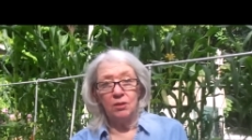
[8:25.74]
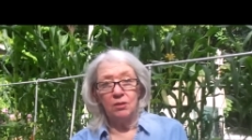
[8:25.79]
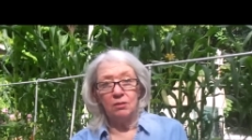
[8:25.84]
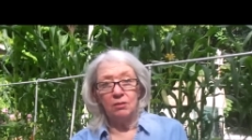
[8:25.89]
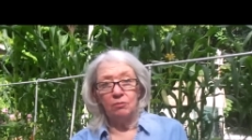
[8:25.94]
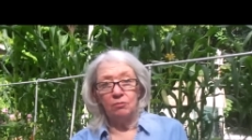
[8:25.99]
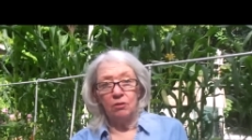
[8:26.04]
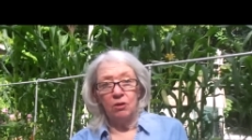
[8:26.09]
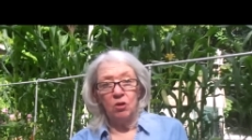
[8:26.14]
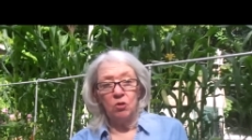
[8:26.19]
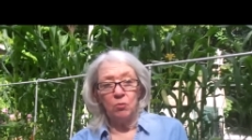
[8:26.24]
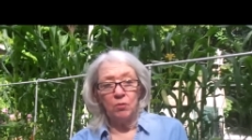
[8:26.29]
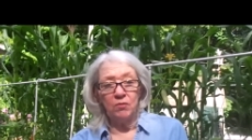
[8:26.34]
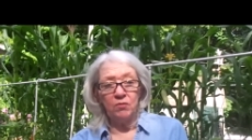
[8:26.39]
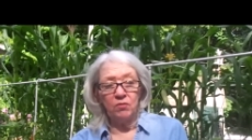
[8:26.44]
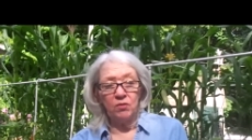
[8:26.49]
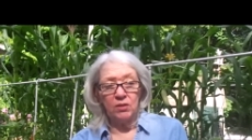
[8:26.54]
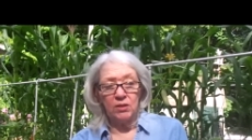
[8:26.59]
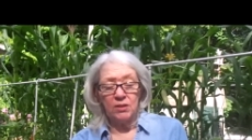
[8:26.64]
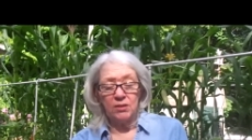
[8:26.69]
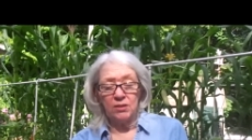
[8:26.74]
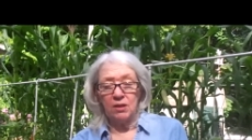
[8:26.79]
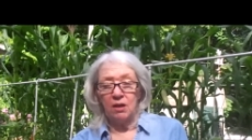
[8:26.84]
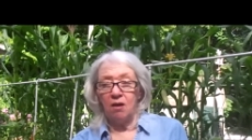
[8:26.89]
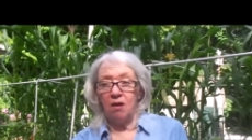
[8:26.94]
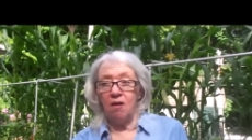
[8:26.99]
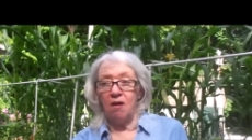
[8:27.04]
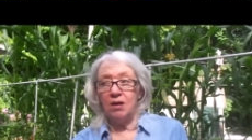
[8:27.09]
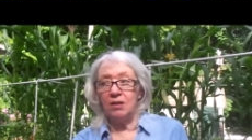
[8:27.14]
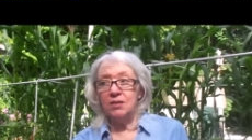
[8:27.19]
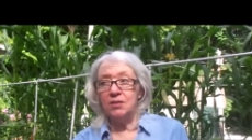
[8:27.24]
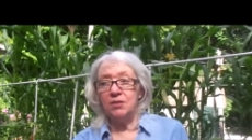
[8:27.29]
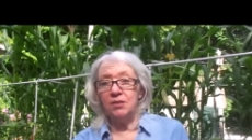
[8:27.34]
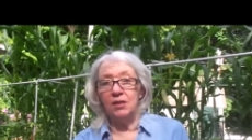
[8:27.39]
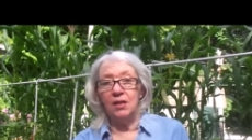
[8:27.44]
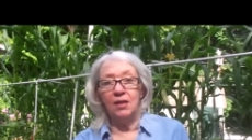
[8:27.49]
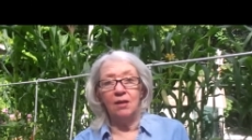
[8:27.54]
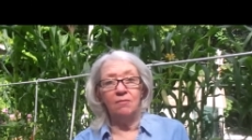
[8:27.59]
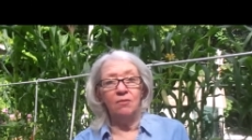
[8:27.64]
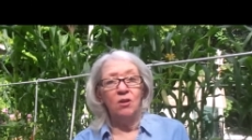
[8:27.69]
grow? It's August. I
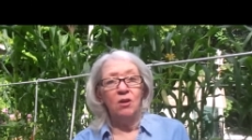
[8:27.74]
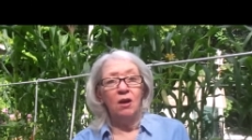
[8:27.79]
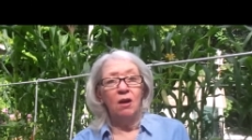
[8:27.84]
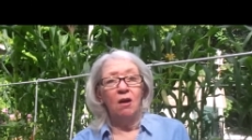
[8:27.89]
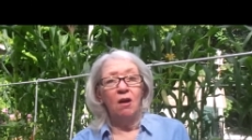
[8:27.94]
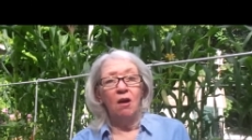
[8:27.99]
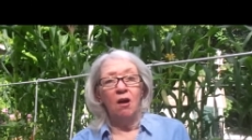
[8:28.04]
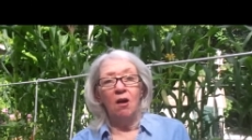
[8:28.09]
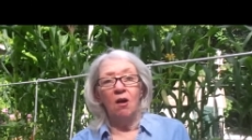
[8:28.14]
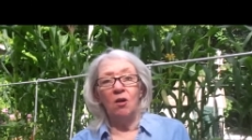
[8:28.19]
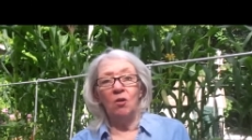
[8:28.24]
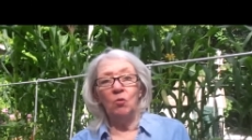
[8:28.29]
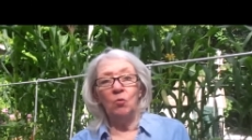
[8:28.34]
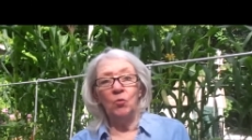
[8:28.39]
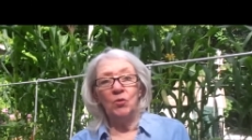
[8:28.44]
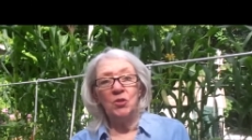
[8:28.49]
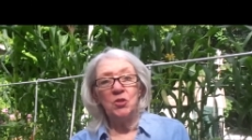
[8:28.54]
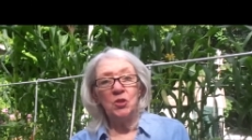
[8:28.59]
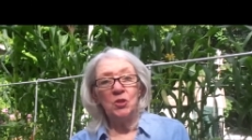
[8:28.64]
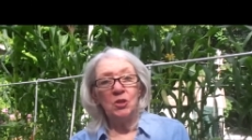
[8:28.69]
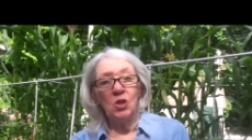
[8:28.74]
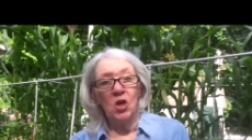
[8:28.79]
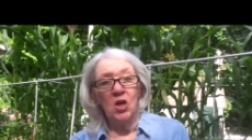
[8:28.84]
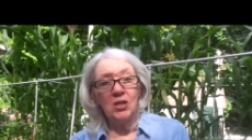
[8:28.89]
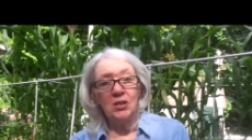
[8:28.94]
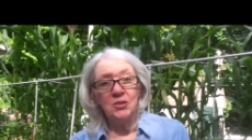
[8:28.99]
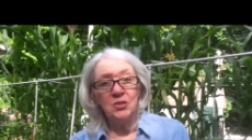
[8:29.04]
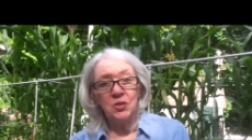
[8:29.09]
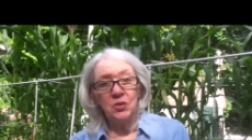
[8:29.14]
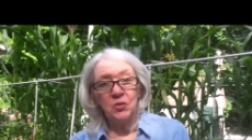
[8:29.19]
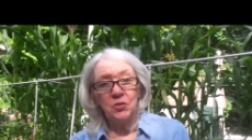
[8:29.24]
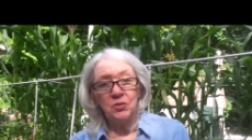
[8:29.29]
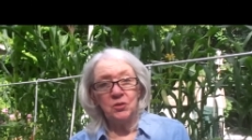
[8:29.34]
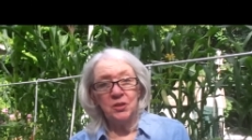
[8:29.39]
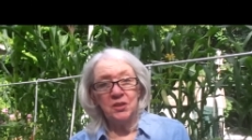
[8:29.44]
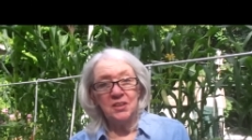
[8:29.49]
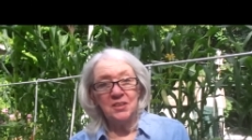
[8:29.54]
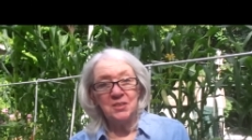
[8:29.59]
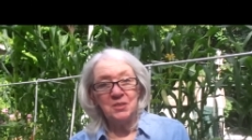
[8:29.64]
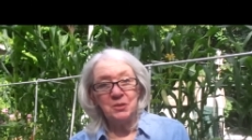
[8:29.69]
have all winter long to go
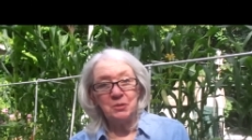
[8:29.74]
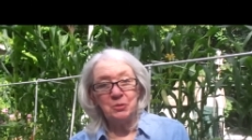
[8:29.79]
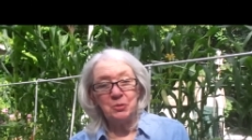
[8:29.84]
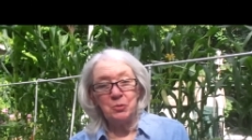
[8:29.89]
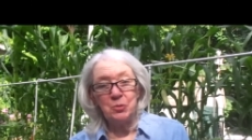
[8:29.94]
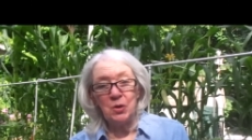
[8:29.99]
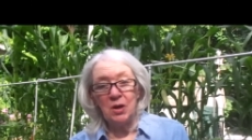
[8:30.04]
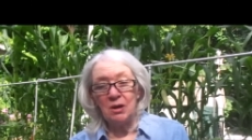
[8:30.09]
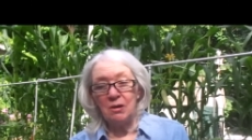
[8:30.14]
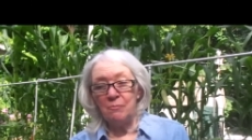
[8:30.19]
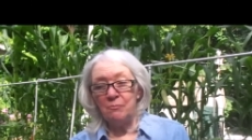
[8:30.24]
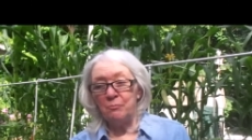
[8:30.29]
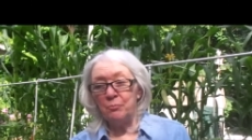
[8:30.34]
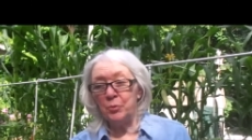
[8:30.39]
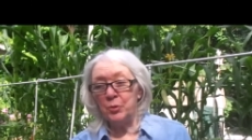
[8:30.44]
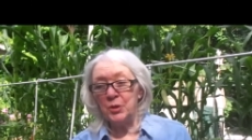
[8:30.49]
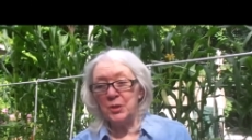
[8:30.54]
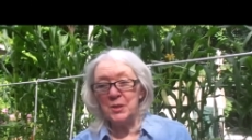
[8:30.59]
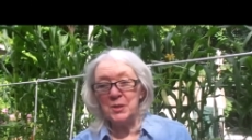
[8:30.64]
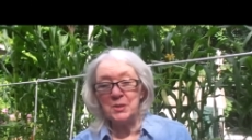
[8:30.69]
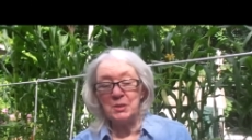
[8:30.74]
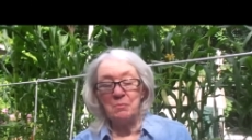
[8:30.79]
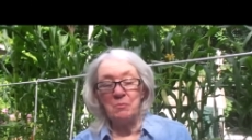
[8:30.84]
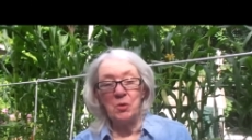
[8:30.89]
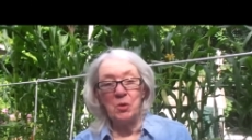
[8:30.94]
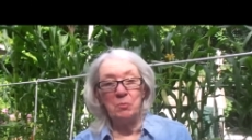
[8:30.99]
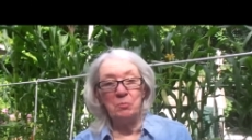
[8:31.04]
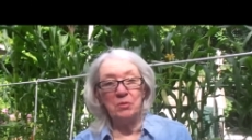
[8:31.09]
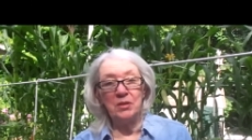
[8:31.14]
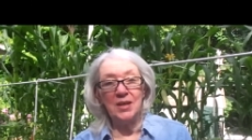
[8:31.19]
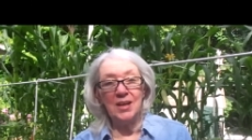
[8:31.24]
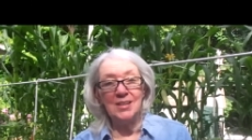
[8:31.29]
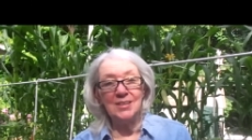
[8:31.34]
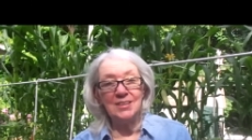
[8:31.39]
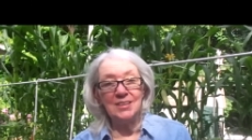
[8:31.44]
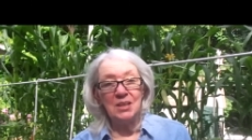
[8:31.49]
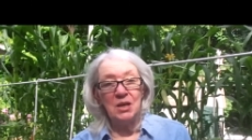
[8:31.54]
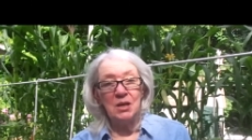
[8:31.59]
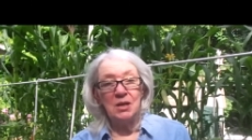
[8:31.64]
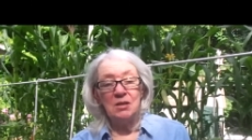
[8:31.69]
look into putting in some more
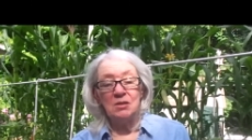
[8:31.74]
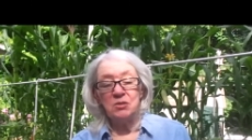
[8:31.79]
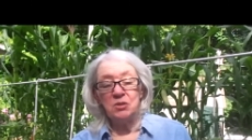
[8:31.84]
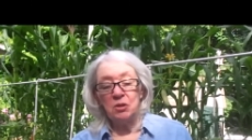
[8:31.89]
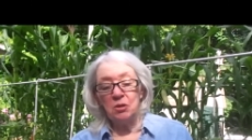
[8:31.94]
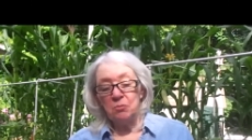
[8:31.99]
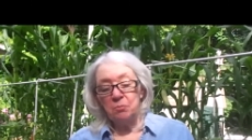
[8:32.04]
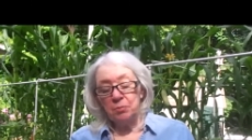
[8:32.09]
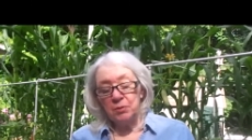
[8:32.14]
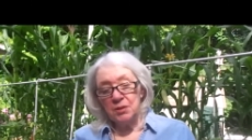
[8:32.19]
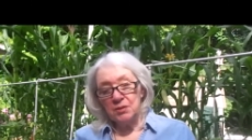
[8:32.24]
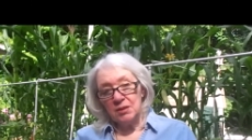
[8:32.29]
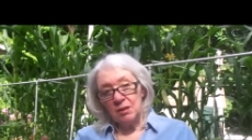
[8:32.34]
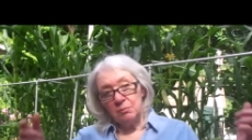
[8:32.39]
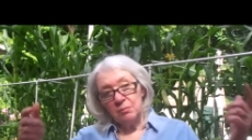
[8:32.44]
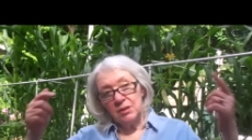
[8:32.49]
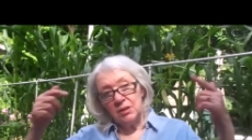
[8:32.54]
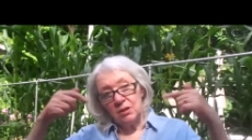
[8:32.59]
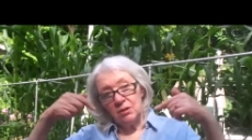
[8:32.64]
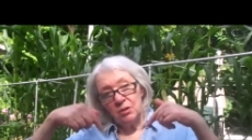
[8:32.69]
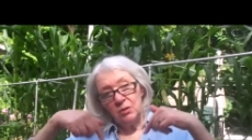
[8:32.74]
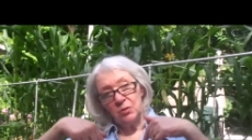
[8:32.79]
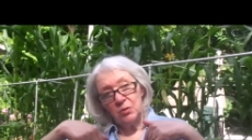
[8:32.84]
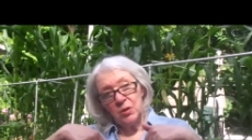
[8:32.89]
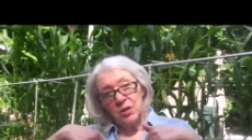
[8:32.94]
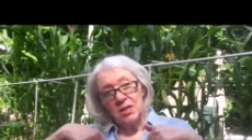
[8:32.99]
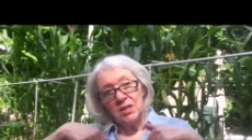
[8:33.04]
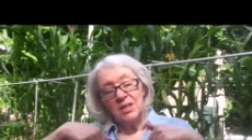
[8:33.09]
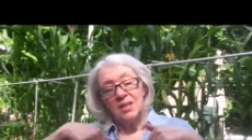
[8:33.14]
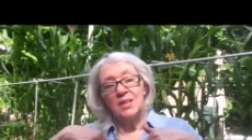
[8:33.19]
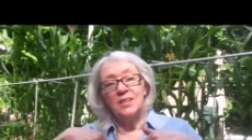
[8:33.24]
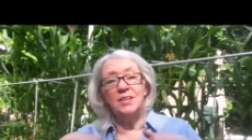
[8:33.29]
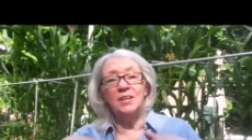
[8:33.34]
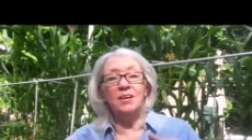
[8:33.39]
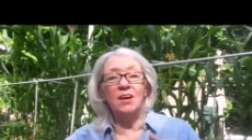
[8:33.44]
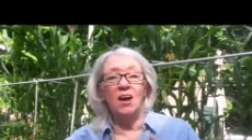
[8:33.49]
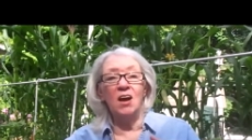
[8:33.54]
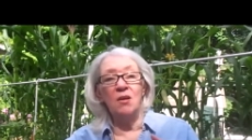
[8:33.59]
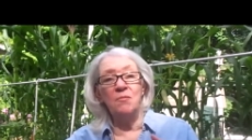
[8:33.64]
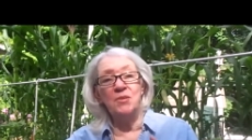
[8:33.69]
plants. So please let me know in the
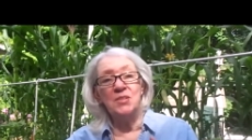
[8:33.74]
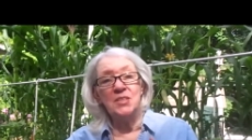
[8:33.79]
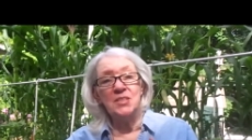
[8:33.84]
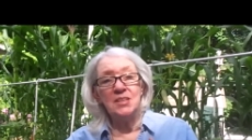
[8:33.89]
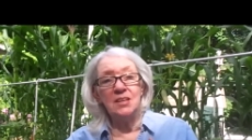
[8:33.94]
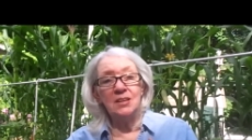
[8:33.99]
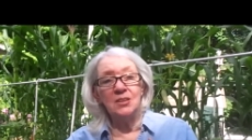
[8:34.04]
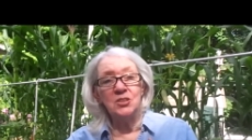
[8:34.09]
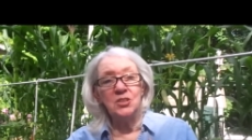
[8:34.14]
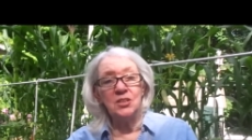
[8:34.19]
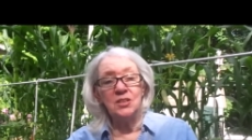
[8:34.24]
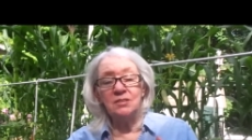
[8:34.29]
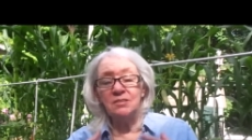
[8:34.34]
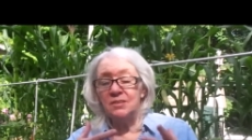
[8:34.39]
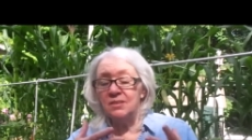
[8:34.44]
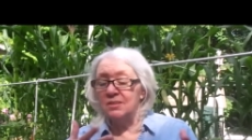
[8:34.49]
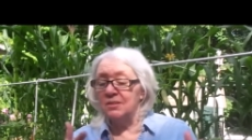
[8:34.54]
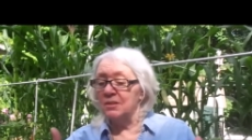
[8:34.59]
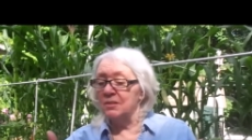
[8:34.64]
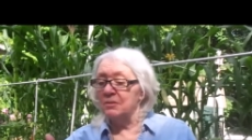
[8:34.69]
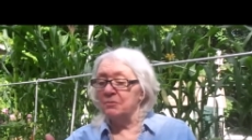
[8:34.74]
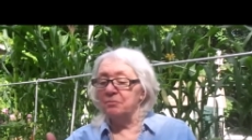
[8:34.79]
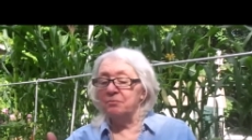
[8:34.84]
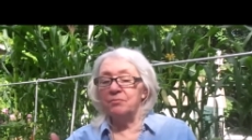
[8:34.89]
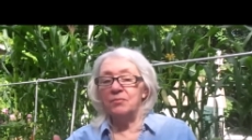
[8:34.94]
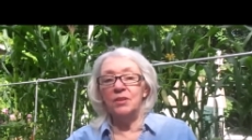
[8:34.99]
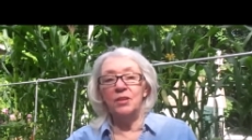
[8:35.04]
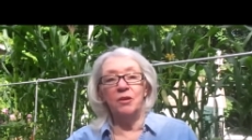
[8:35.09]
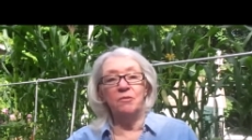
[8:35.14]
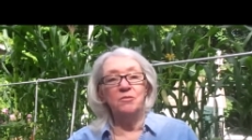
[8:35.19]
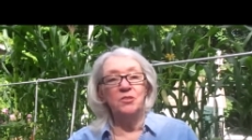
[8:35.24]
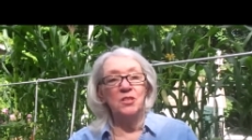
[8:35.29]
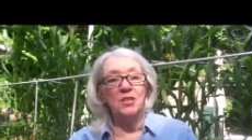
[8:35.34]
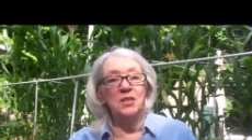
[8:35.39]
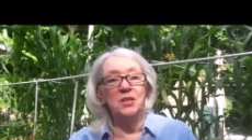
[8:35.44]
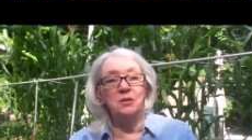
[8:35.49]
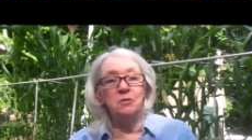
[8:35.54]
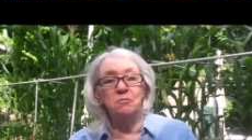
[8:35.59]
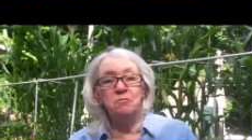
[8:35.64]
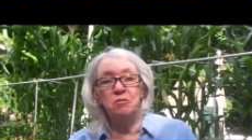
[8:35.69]
comments section. Love to
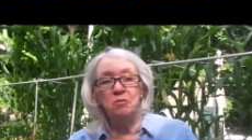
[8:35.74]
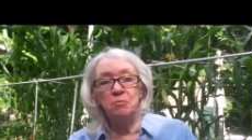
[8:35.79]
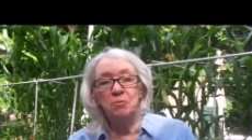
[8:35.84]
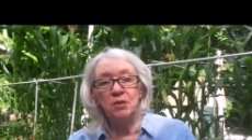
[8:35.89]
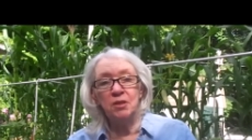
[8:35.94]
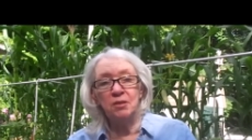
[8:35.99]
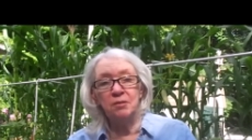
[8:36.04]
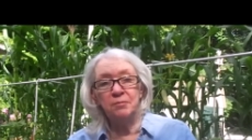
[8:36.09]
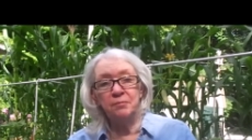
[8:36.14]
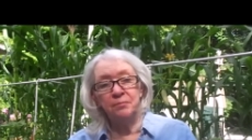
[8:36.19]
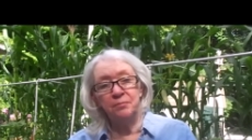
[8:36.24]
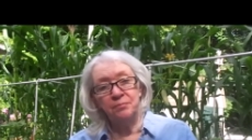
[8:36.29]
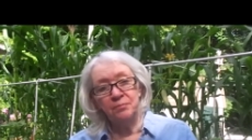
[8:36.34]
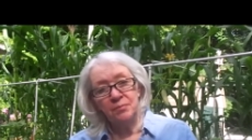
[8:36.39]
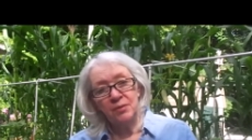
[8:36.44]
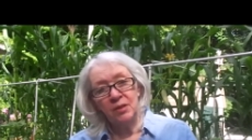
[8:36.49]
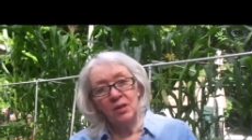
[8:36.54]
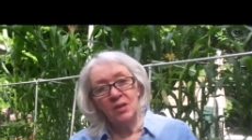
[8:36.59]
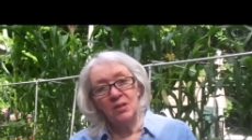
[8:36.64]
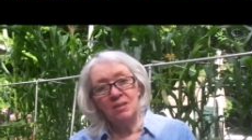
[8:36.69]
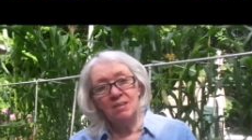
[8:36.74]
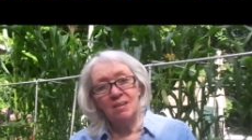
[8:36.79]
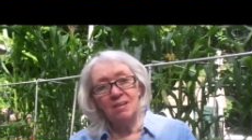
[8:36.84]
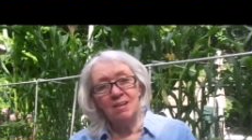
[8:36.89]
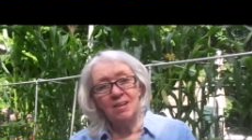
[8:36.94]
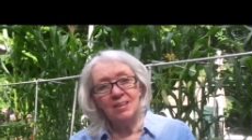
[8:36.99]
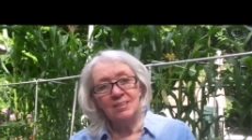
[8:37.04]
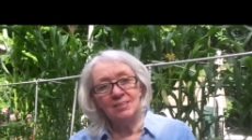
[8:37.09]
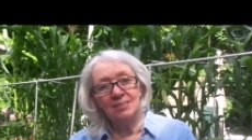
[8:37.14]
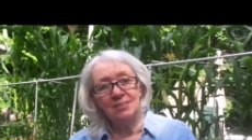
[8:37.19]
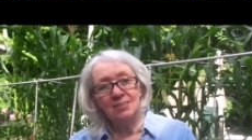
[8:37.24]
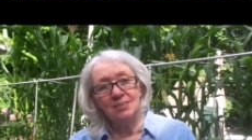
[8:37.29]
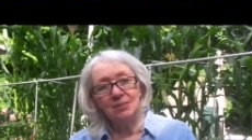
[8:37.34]
hear from you. Garden on.